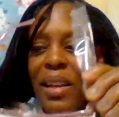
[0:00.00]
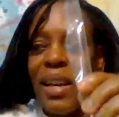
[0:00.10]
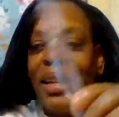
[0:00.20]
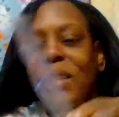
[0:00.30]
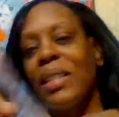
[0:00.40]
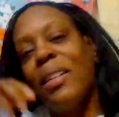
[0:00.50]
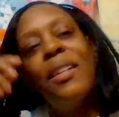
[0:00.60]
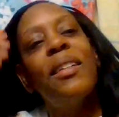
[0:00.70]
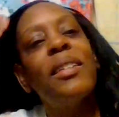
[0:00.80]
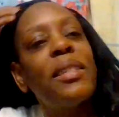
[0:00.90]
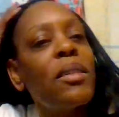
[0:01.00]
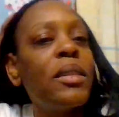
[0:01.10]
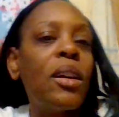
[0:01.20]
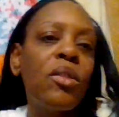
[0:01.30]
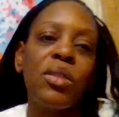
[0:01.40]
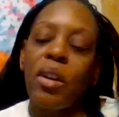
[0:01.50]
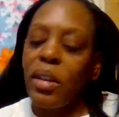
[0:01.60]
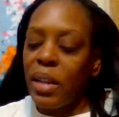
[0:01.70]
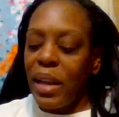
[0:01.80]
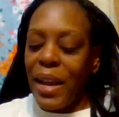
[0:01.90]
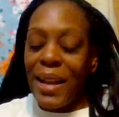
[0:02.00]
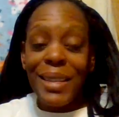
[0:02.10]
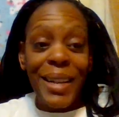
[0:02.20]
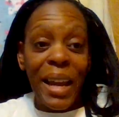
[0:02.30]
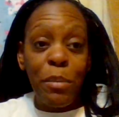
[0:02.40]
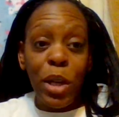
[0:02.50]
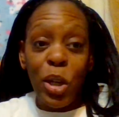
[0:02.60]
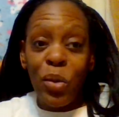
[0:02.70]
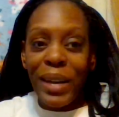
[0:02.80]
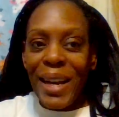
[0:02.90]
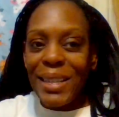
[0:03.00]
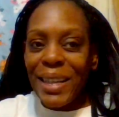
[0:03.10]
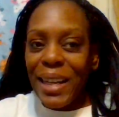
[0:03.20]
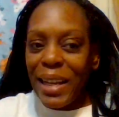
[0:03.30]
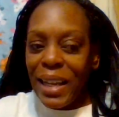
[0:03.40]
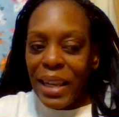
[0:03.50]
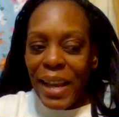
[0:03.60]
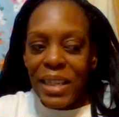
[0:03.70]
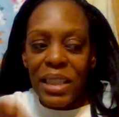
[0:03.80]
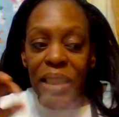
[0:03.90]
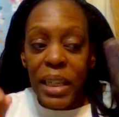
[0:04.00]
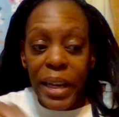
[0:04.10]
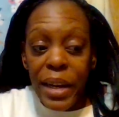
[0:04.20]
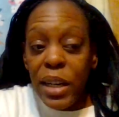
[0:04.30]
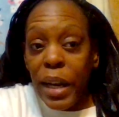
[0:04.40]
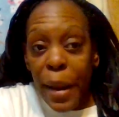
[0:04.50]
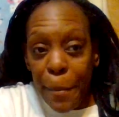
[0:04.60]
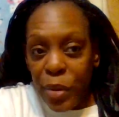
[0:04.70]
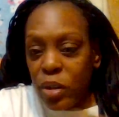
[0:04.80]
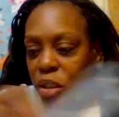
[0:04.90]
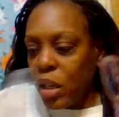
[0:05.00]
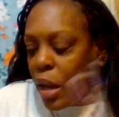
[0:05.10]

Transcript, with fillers: yes so those are the anti blue light glasses in leopard